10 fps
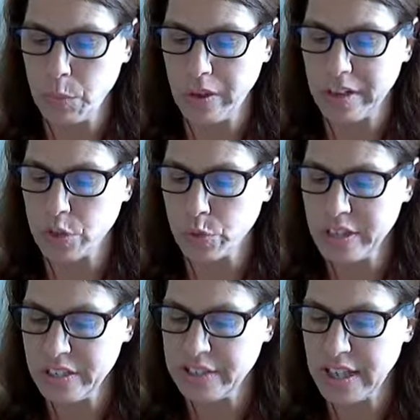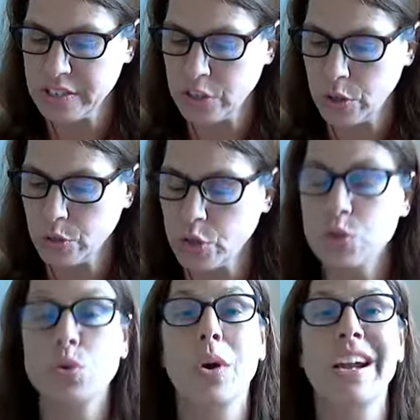want to criticize those who
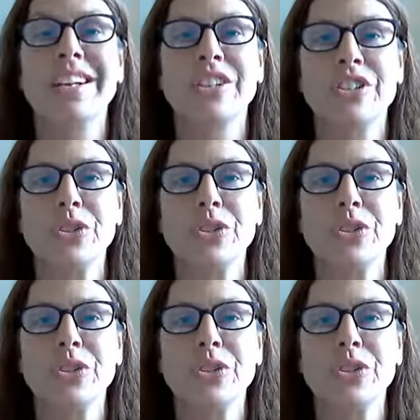try to do